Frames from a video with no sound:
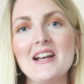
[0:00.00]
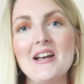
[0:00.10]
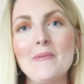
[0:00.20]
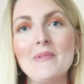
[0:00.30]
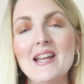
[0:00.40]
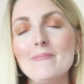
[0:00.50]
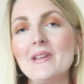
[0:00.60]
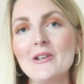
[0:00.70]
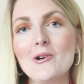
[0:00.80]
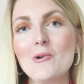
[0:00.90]
Um, let
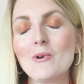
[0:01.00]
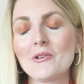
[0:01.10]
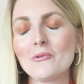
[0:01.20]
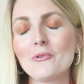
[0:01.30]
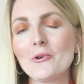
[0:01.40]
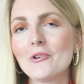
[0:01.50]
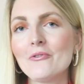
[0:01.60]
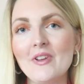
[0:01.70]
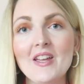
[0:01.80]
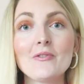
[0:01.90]
me know one of your
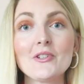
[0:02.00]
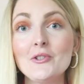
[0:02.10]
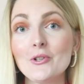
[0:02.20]
favorite